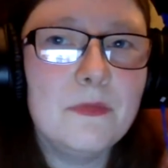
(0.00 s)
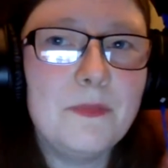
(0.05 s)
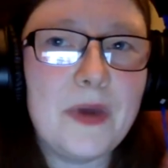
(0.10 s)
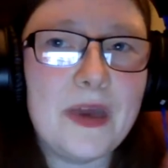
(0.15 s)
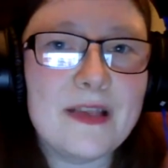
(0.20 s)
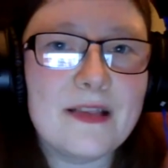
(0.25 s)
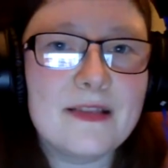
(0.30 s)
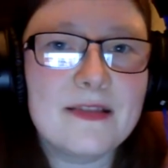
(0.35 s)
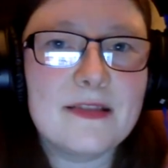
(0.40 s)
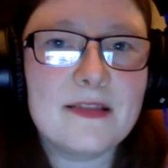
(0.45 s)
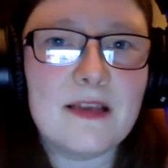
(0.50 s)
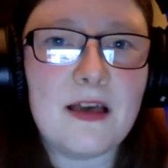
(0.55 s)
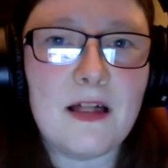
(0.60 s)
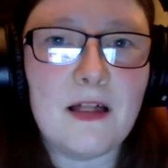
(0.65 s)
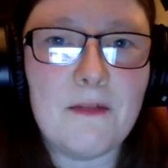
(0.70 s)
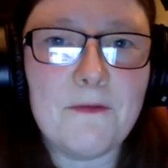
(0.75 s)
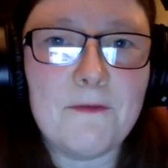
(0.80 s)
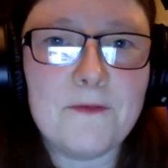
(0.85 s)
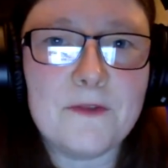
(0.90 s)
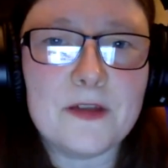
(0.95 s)
best
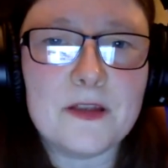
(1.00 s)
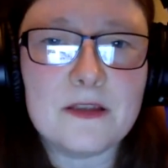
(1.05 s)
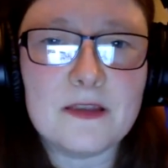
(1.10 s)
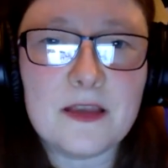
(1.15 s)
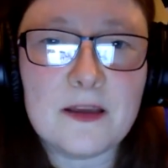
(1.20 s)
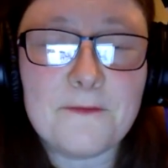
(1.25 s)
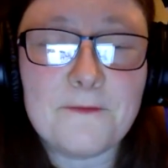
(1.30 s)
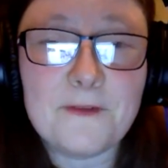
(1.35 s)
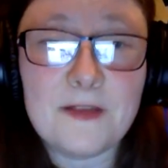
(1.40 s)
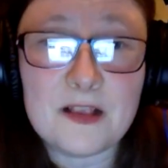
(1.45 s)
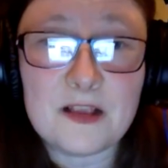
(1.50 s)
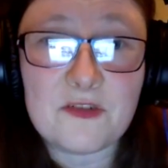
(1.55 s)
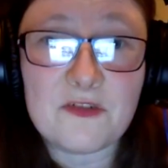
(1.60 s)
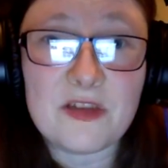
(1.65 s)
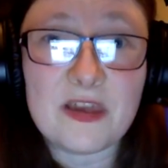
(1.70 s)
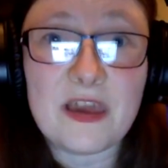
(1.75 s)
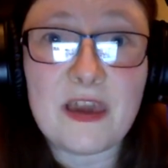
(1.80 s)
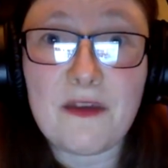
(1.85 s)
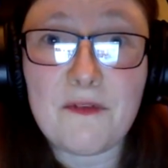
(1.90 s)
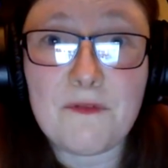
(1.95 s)
self and like
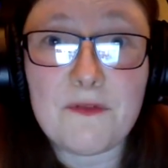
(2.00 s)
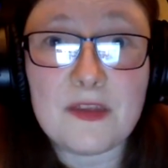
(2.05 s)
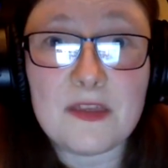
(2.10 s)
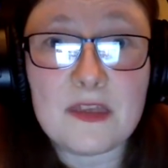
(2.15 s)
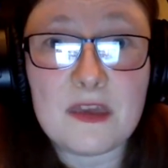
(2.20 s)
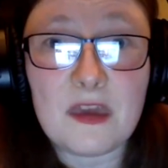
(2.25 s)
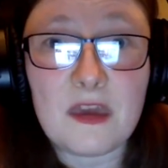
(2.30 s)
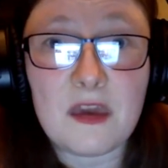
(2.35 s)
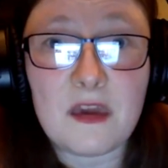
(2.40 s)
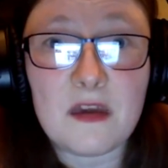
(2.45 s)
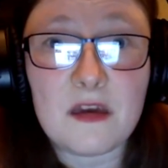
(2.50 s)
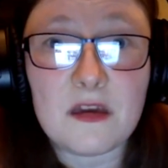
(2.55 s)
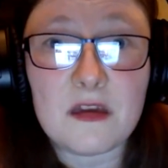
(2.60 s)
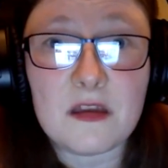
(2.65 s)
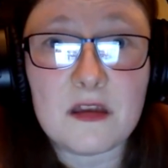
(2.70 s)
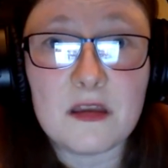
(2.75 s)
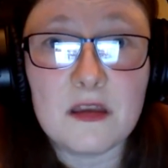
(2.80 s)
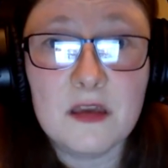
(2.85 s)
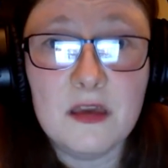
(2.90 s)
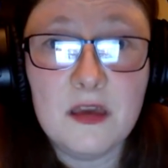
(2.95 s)
filtering everything
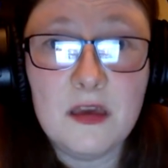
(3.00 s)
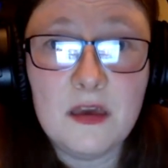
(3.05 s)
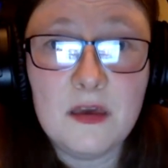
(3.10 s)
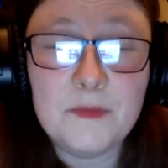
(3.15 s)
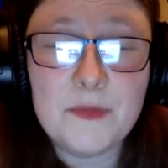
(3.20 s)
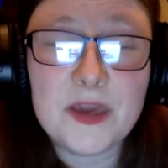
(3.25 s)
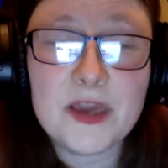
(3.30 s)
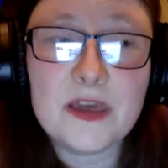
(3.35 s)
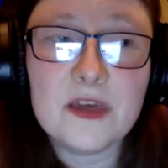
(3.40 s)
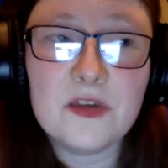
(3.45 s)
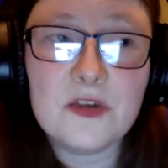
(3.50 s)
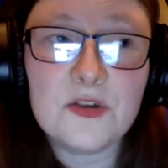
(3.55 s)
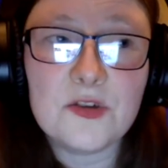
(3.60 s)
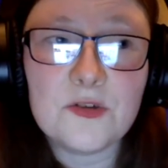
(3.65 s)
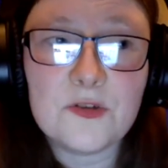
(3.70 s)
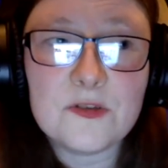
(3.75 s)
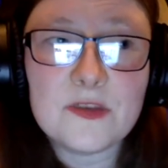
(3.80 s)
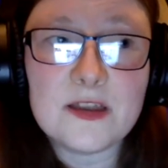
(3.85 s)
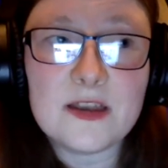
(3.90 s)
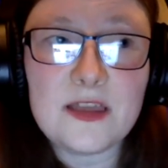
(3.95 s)
and making
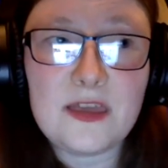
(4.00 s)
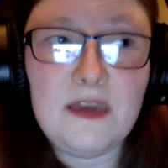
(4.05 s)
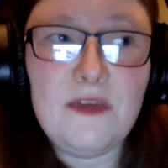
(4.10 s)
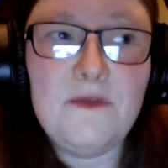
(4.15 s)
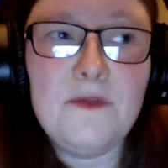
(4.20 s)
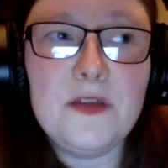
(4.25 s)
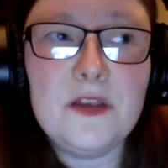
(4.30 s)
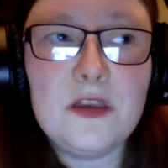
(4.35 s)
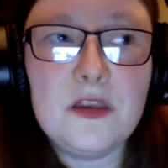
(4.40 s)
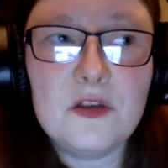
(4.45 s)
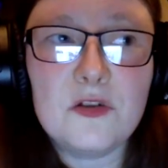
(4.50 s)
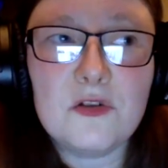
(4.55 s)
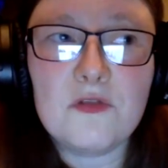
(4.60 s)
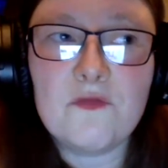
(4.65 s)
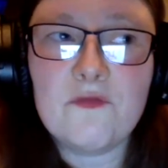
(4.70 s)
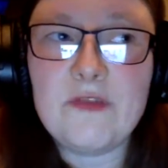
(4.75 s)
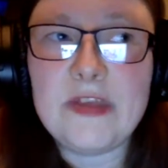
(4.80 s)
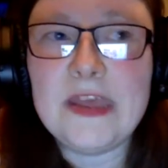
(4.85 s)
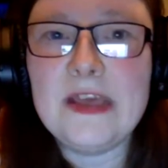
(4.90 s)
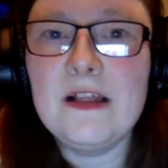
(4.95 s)
sure that even
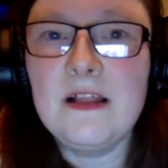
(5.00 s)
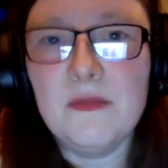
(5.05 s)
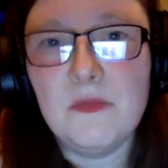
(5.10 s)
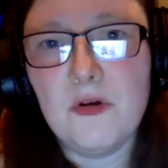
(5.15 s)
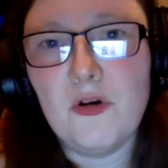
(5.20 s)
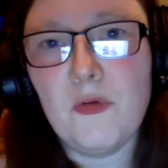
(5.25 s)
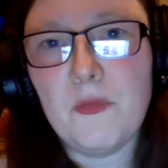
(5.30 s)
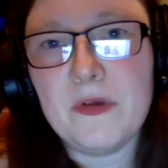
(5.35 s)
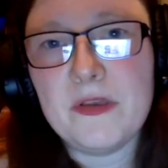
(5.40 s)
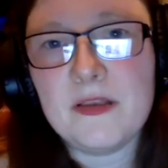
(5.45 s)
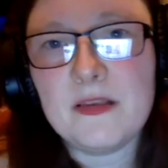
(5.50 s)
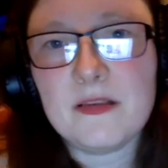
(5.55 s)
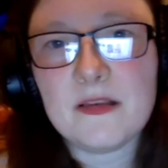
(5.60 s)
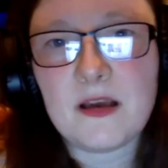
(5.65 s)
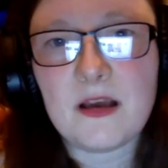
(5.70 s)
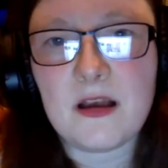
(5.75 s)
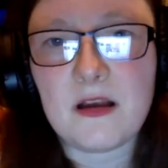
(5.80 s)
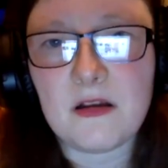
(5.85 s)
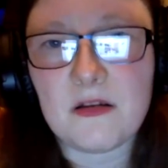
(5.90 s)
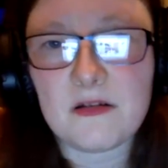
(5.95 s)
your real moments
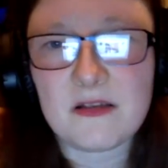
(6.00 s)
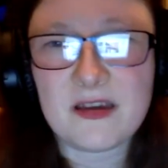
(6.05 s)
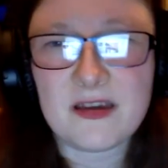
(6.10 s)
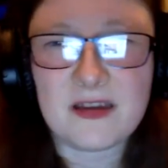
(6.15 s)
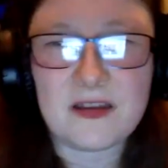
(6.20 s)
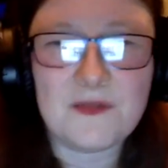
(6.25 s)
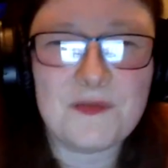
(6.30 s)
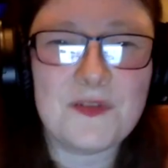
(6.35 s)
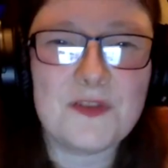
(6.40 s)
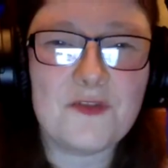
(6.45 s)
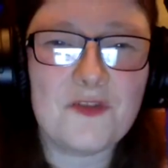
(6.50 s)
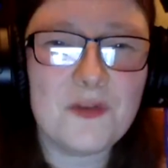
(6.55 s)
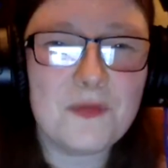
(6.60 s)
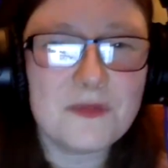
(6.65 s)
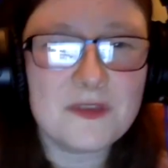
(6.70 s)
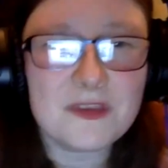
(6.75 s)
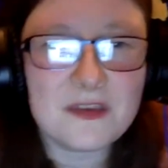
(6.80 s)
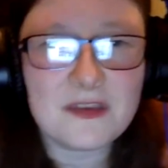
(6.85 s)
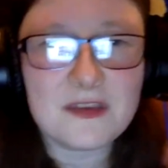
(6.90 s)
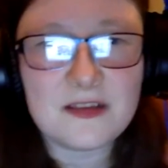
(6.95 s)
are kind of
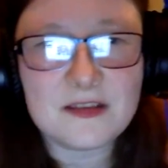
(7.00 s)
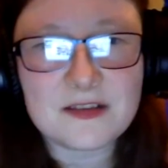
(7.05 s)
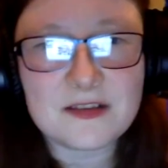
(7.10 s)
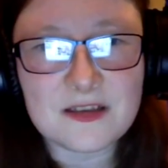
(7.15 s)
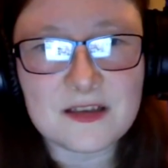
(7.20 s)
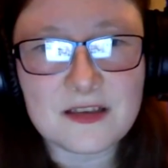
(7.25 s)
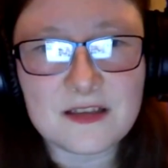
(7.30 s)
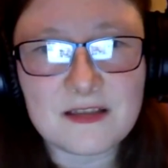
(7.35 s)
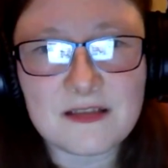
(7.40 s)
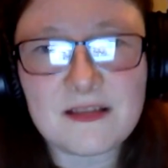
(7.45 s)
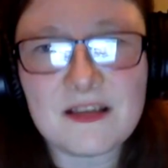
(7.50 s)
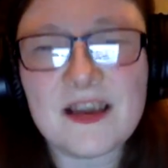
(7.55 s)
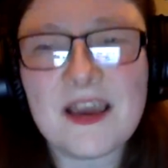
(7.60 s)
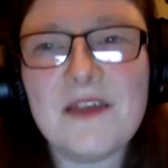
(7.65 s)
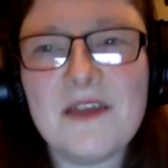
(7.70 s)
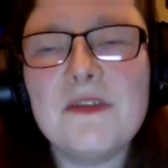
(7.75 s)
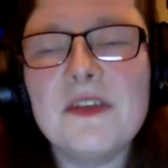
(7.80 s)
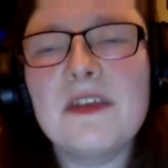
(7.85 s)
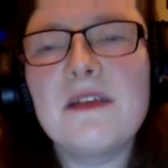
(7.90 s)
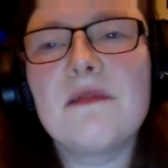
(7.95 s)
scripted and like
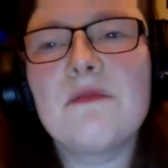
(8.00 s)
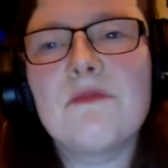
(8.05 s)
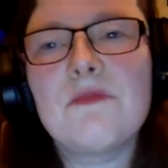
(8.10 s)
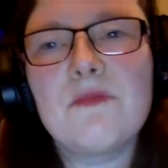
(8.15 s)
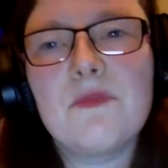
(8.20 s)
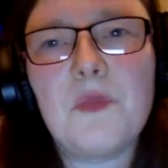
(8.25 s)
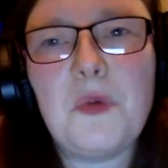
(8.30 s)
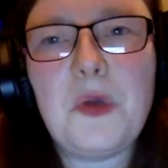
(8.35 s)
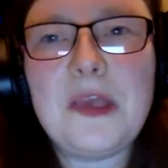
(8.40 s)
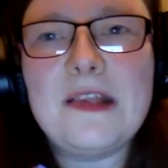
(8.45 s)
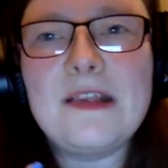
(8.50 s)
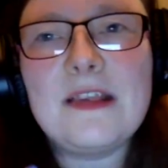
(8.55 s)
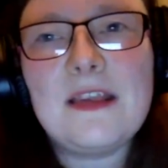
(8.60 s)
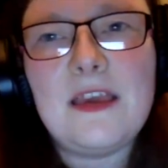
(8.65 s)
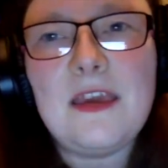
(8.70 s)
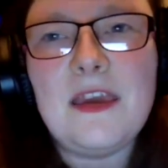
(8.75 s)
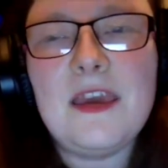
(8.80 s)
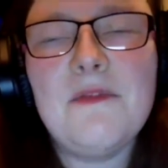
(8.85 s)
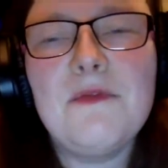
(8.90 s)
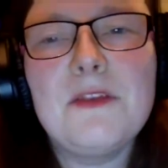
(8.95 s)
everything we
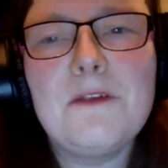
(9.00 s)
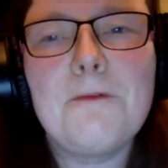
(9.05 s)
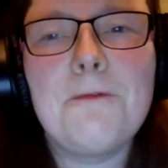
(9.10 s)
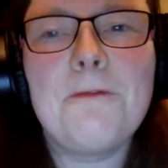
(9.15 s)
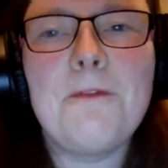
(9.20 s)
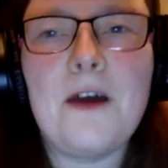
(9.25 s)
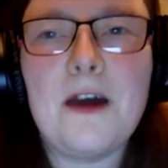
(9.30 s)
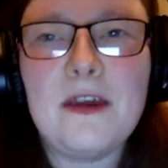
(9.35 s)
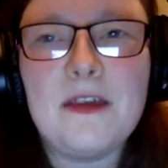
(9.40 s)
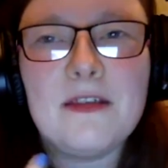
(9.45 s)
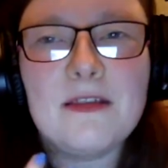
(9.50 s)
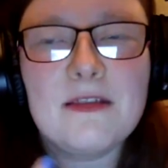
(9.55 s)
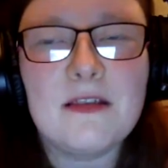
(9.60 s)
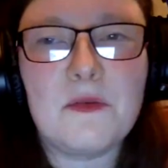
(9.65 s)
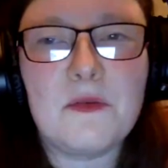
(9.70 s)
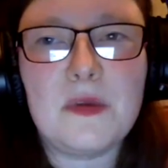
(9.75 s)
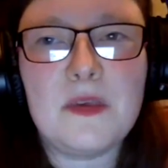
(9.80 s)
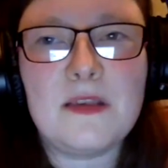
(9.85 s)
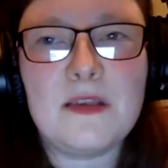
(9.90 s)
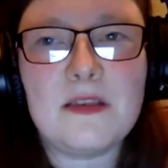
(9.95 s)
see even the fights
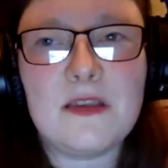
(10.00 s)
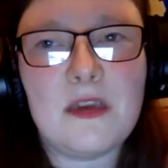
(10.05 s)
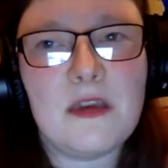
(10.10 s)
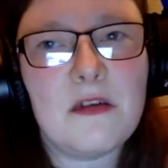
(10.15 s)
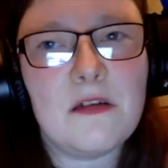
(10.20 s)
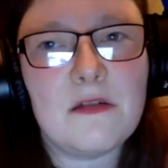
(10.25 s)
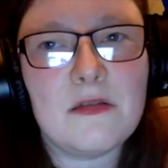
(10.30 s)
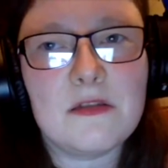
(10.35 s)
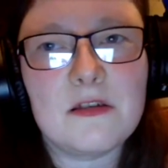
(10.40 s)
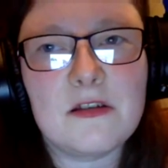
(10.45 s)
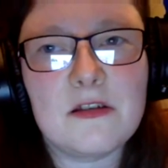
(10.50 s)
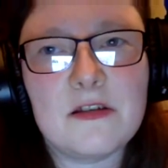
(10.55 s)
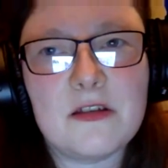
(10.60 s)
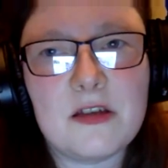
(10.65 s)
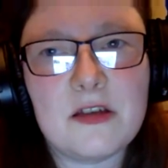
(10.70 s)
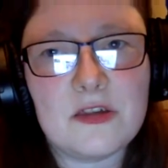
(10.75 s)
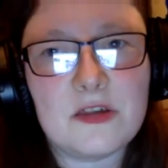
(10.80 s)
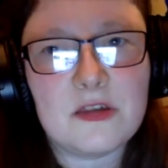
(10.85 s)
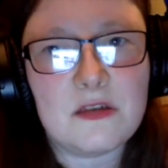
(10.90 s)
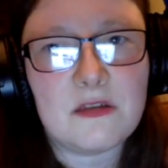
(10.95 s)
that we see on the
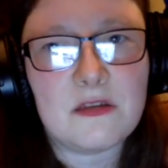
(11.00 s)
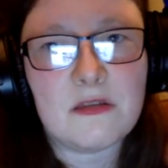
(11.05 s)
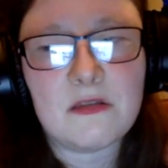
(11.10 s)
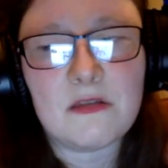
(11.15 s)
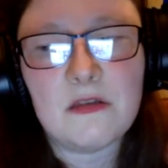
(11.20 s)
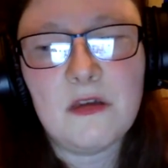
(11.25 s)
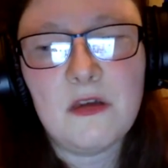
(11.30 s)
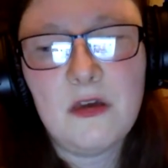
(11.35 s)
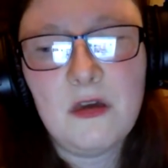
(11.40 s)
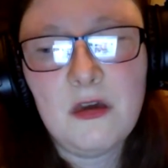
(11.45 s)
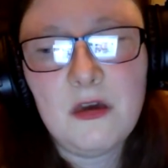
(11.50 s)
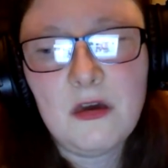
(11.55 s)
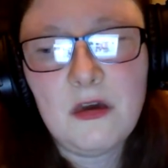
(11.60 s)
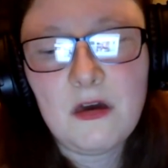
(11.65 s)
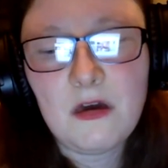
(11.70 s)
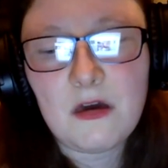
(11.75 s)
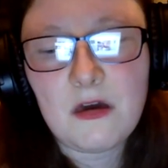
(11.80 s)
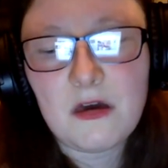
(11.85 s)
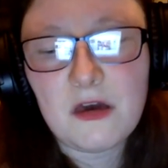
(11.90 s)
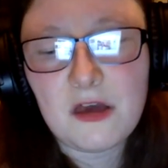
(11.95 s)
kardashians
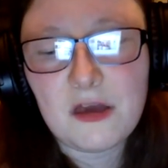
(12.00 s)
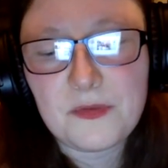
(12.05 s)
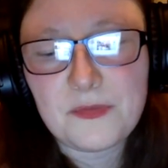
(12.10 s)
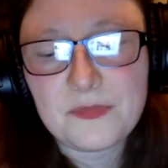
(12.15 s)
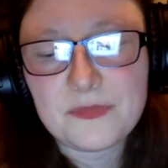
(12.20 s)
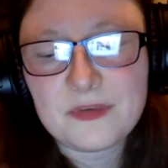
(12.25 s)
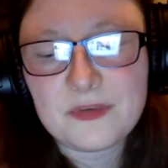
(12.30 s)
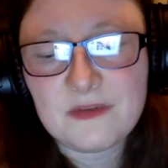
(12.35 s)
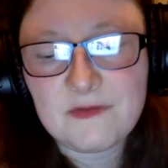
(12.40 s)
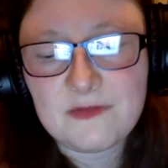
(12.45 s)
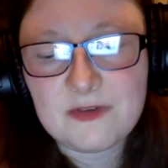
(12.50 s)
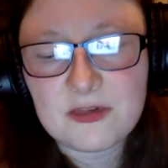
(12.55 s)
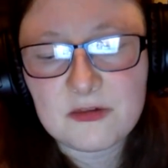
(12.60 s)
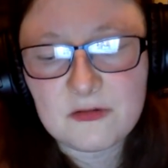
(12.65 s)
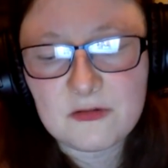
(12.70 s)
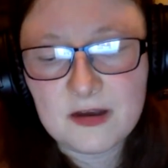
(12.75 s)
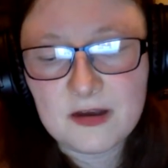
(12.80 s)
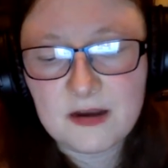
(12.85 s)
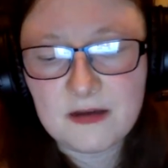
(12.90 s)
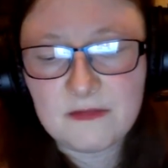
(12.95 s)
um, tv
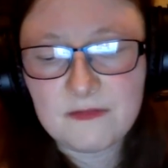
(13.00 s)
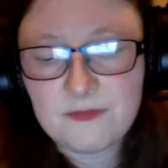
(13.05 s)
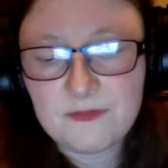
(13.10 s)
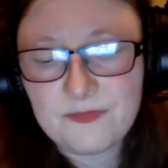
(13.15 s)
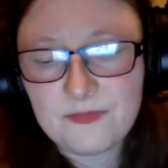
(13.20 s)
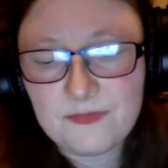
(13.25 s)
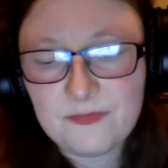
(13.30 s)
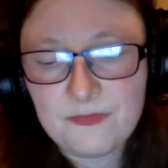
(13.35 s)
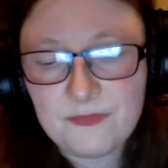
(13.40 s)
show are